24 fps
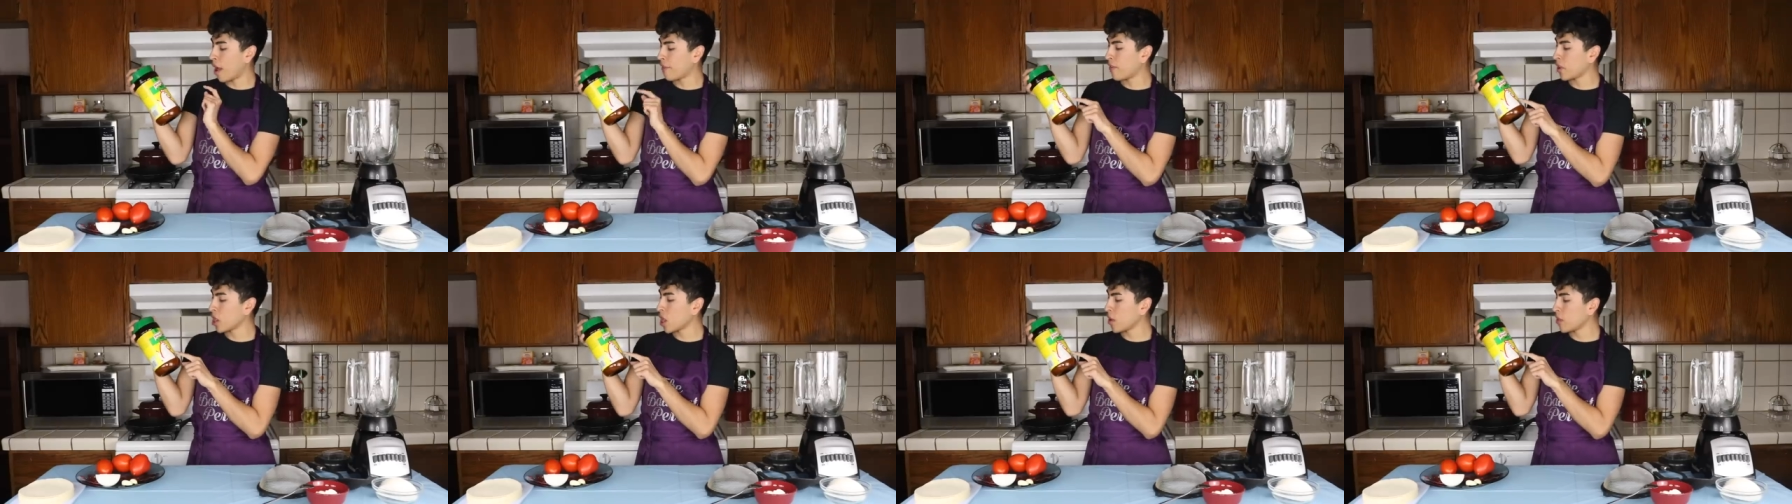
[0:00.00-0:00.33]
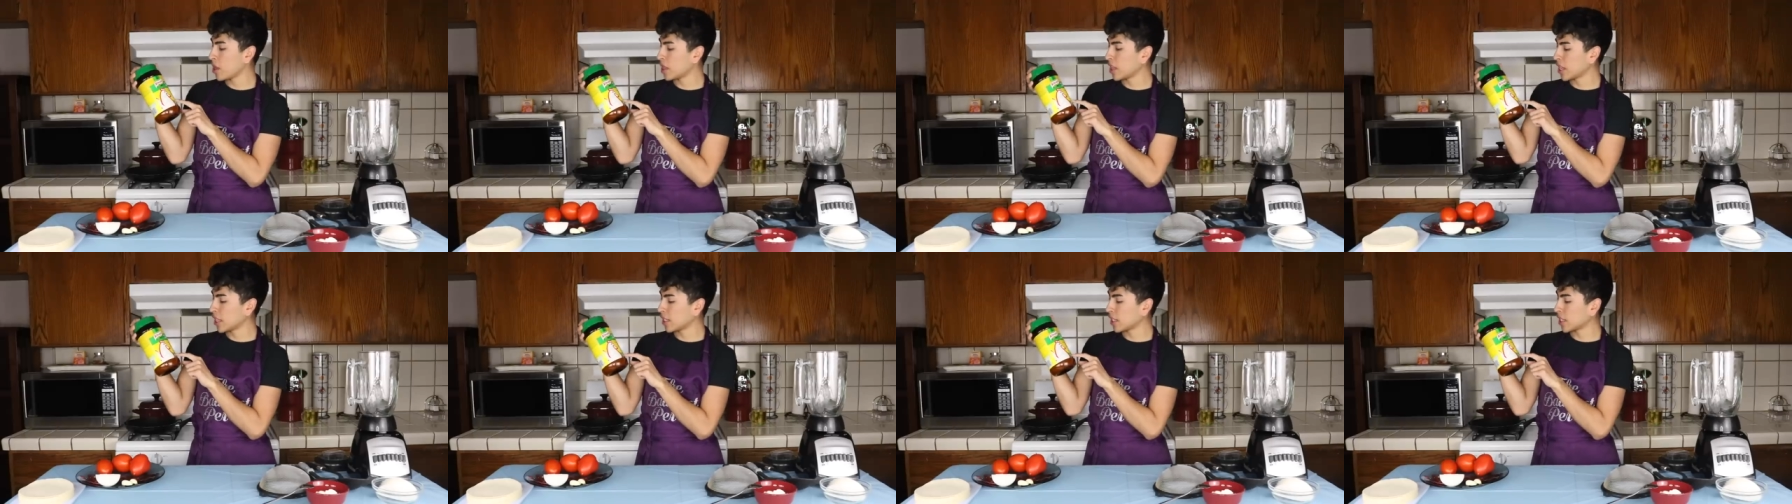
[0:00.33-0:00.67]
I forgot
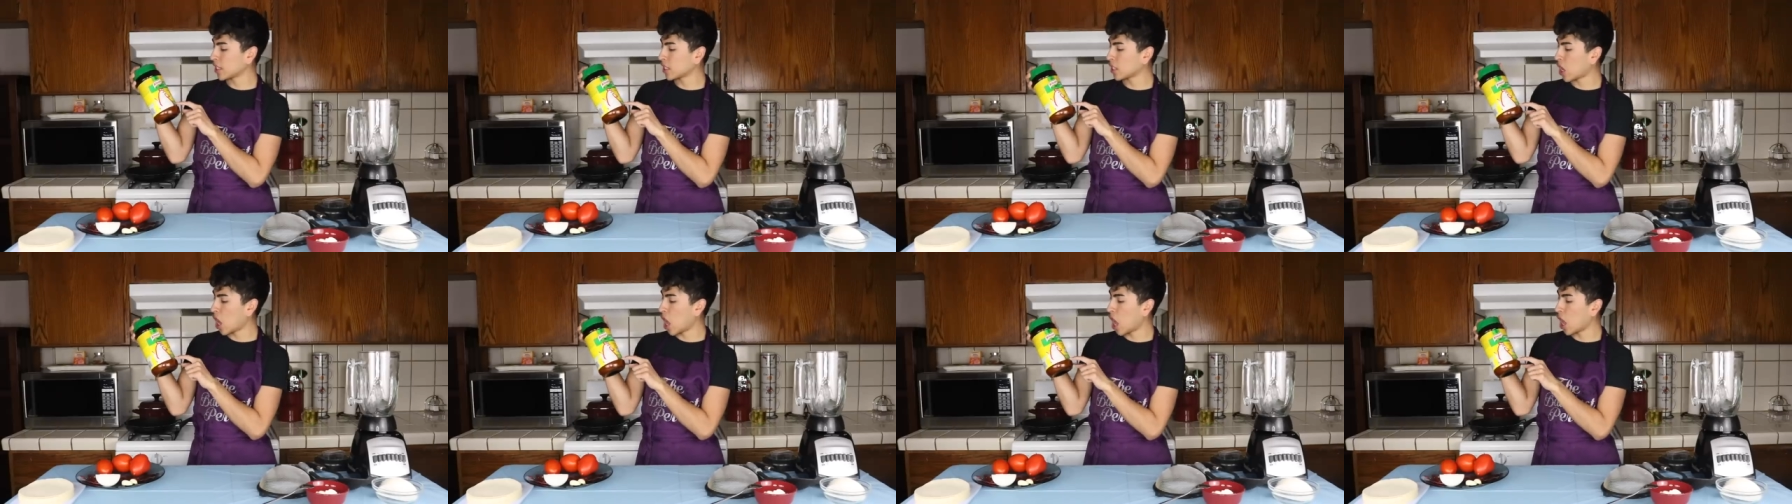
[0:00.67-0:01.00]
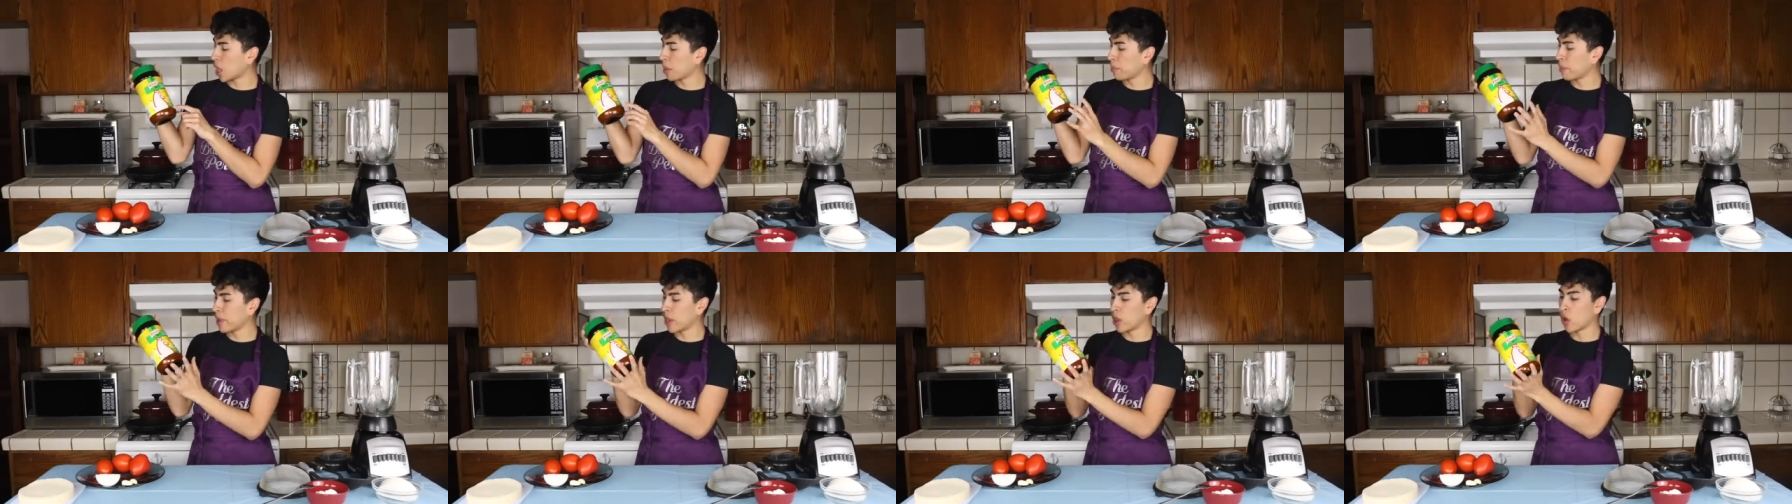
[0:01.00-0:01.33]
what this is
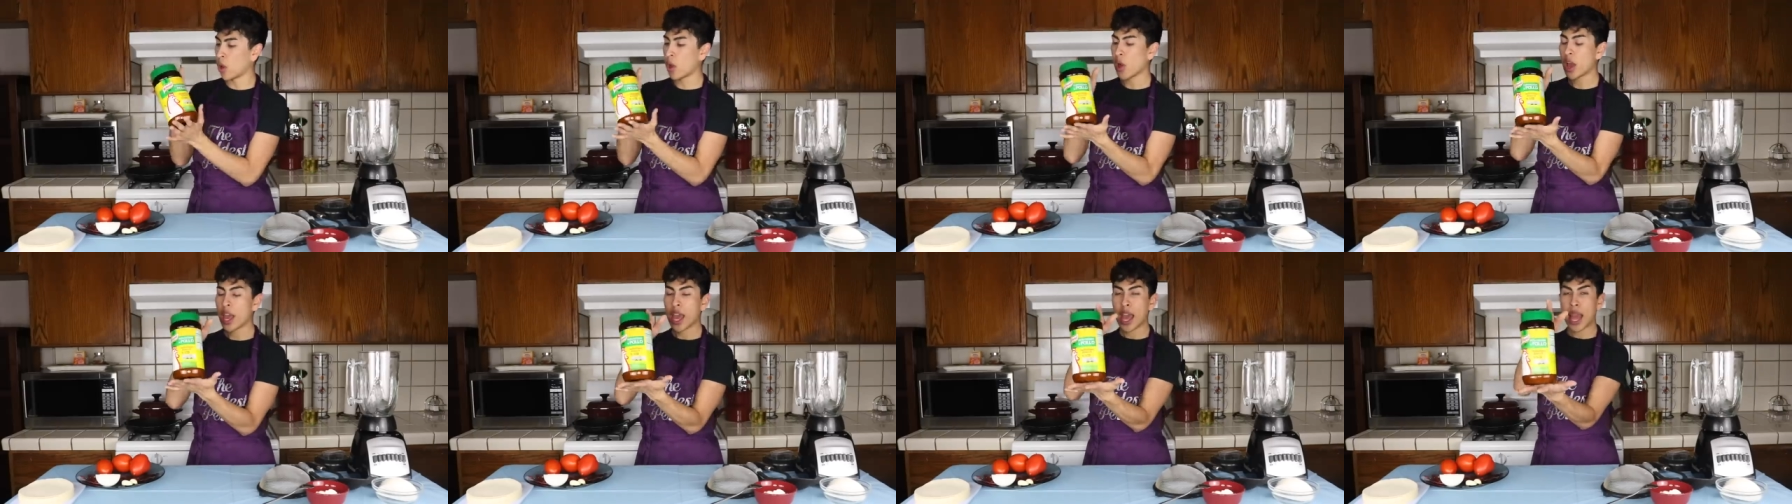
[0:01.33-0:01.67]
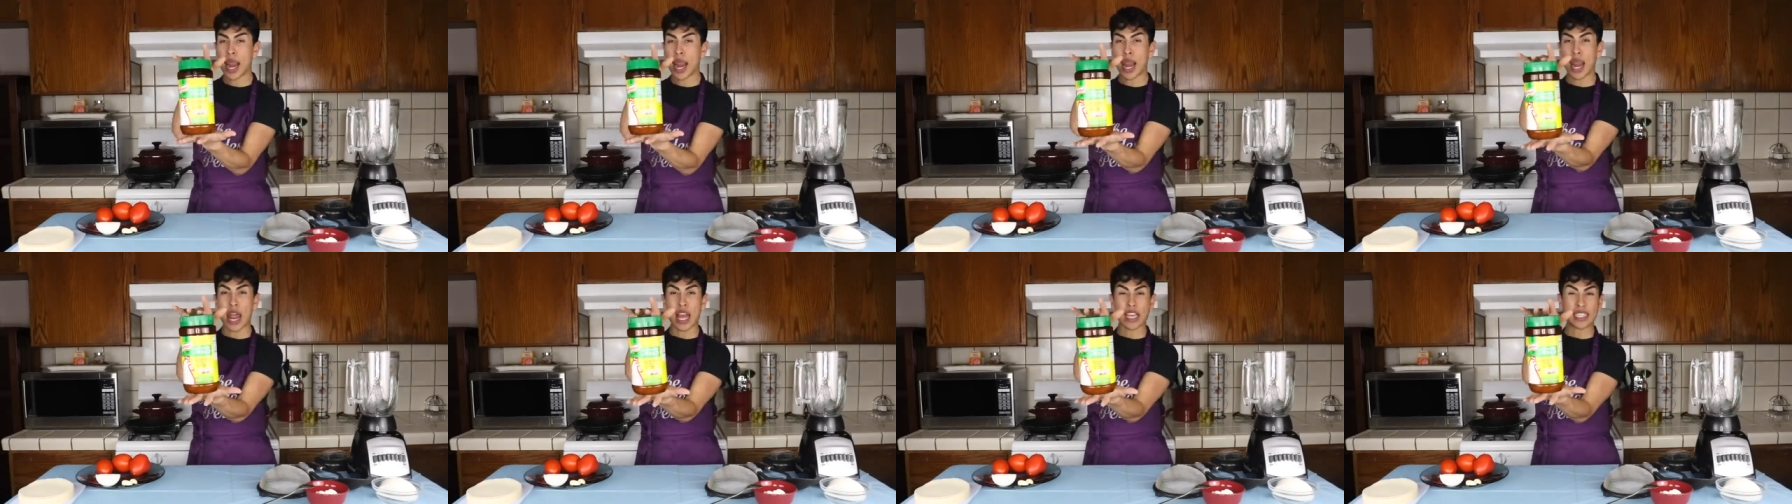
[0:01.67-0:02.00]
called, pero
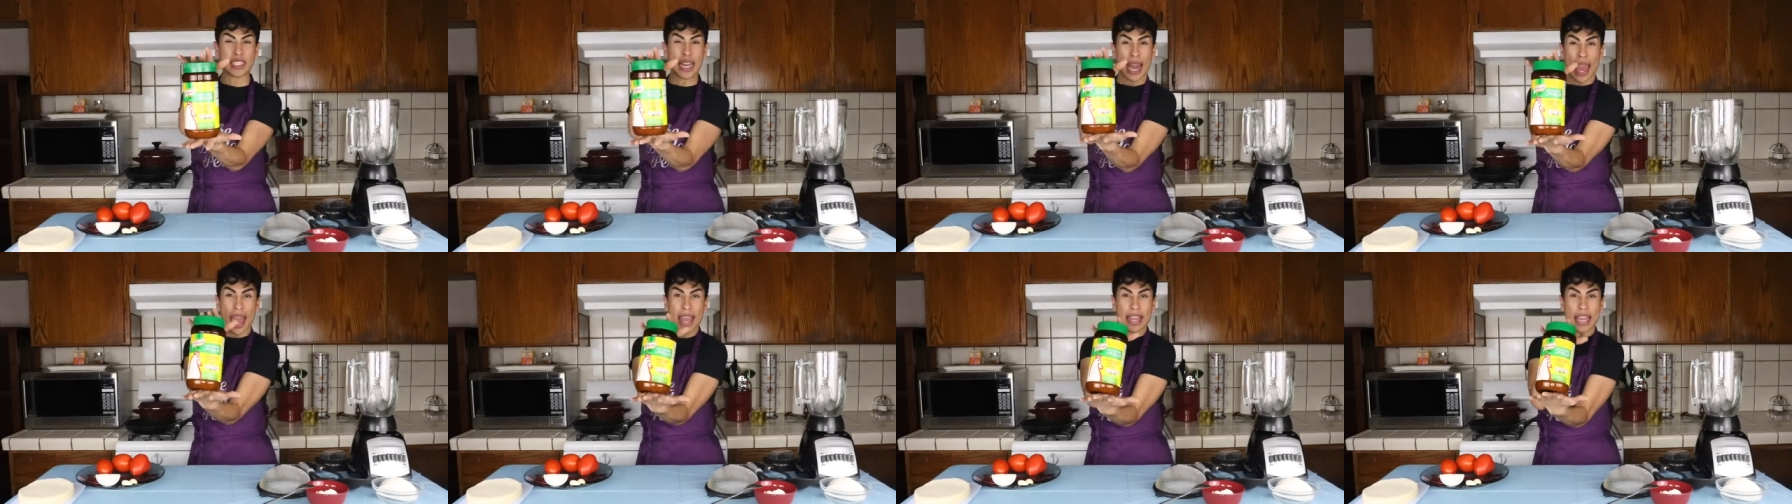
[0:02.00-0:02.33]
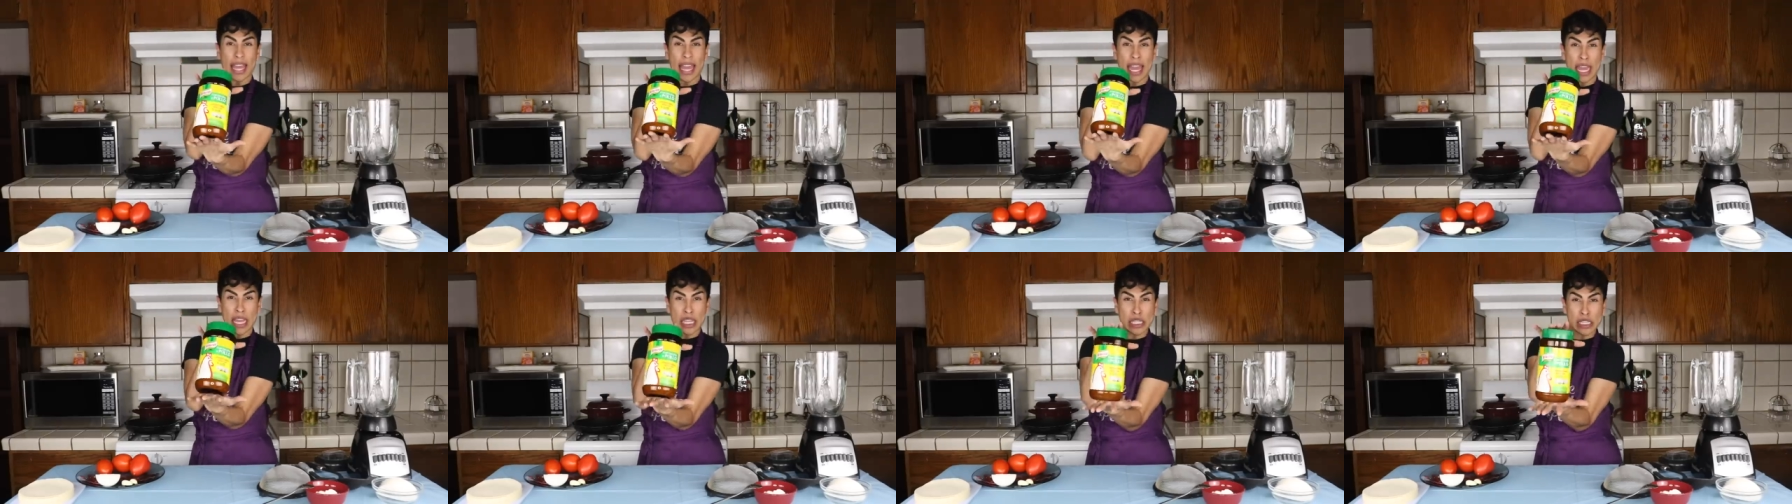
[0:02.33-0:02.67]
let's learn
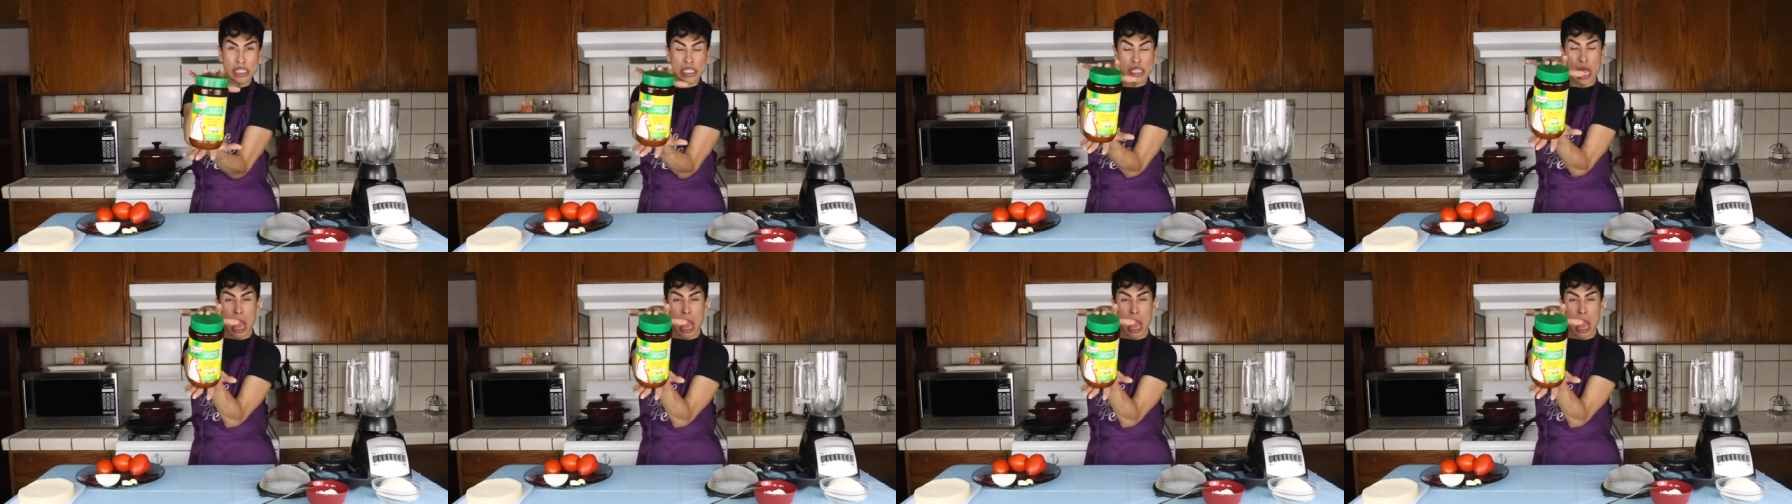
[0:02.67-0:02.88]
it.